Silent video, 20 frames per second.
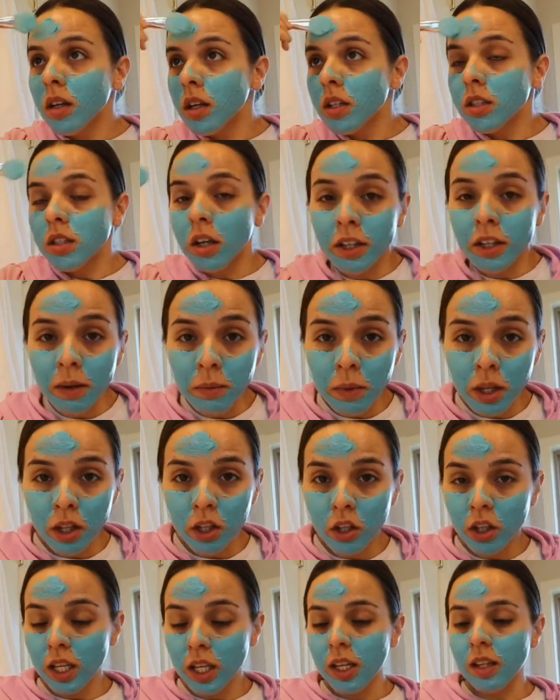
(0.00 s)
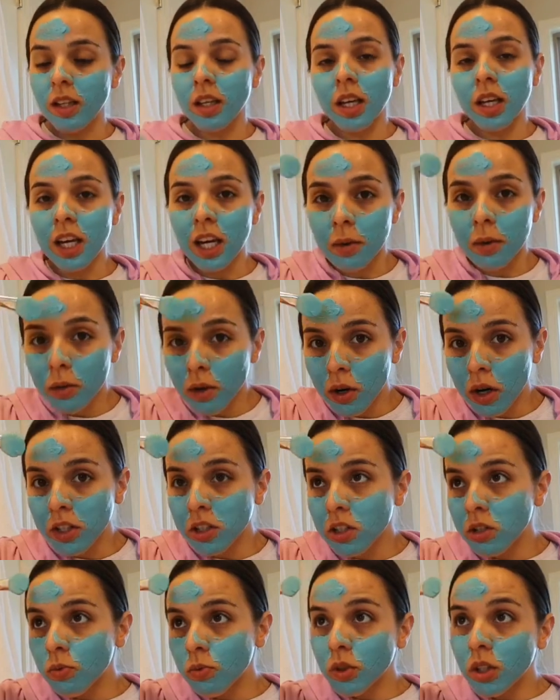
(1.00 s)
Sorry I'm not looking at the camera, I
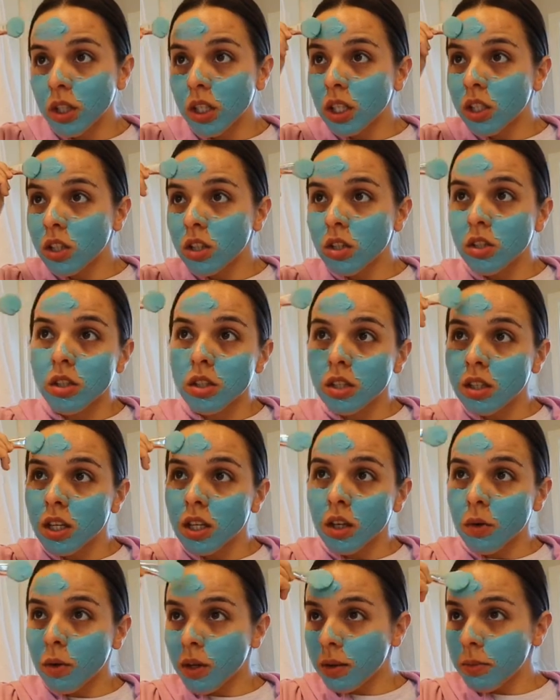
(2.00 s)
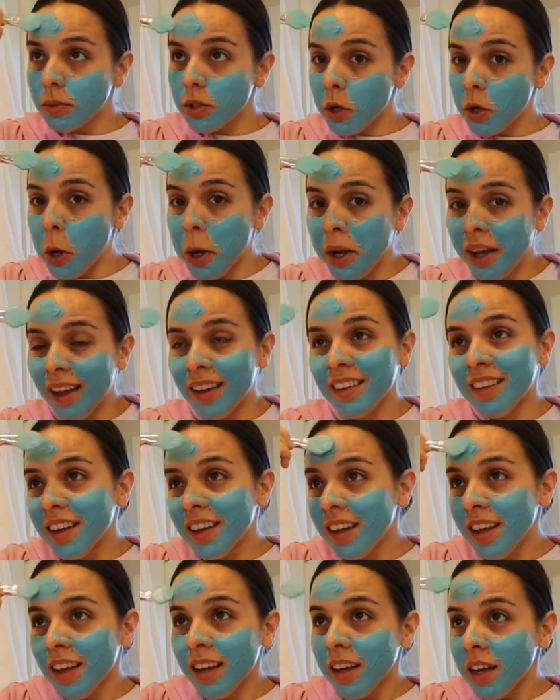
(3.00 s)
just really need to see what I'm doing.
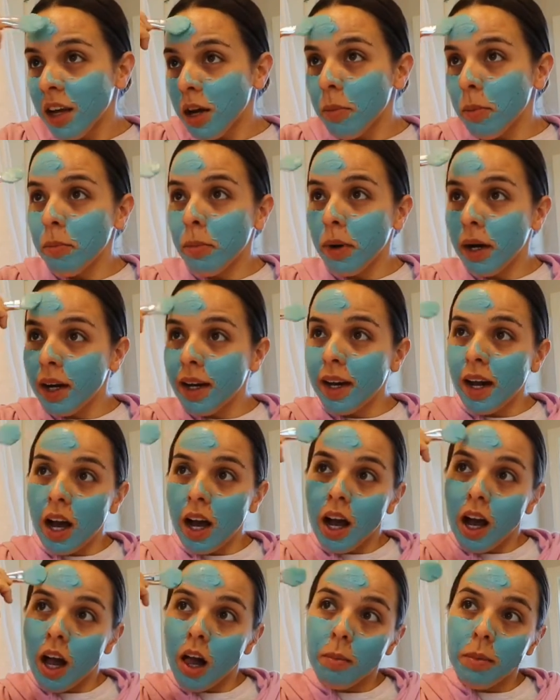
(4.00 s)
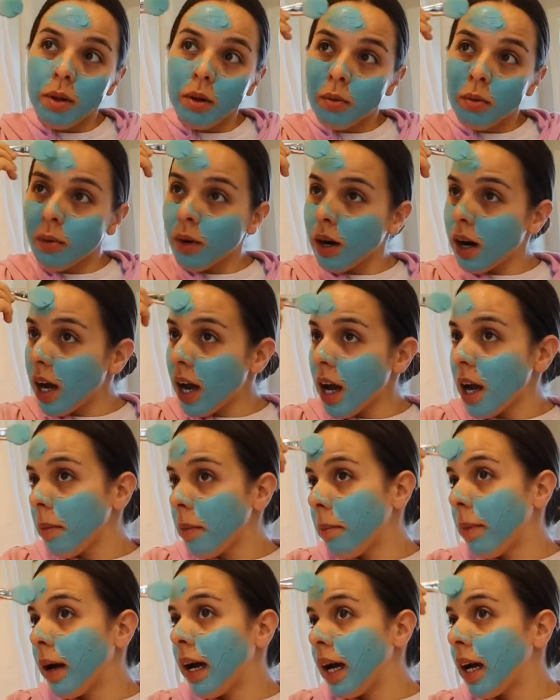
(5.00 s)
But I'll be
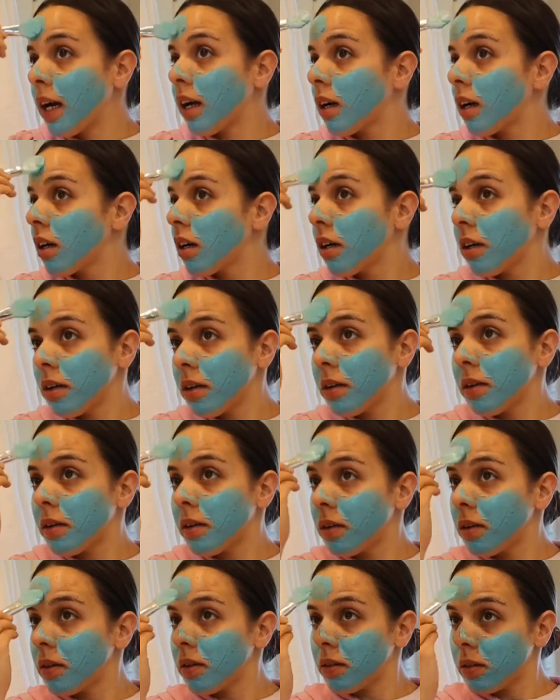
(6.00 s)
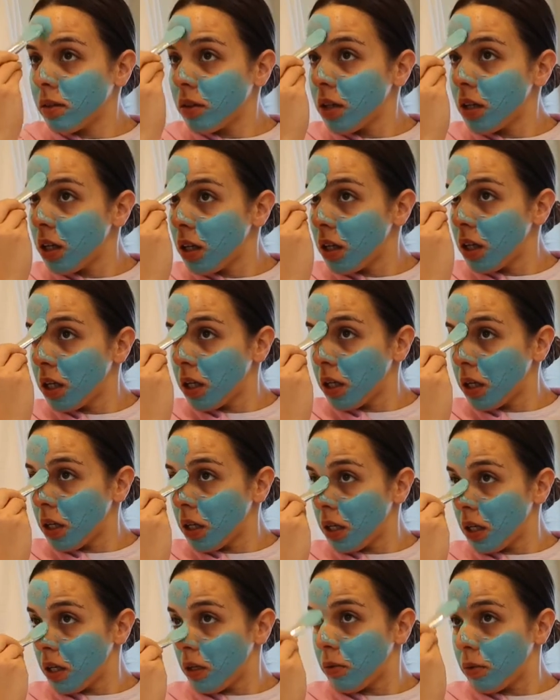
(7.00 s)
right back.
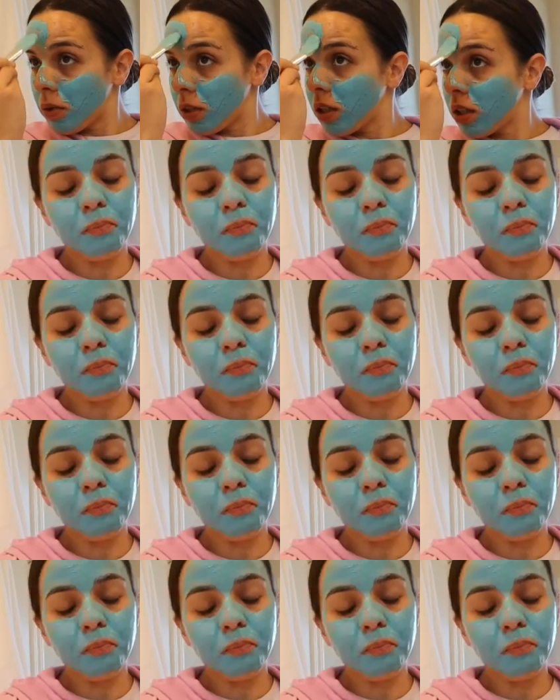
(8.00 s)
Okay.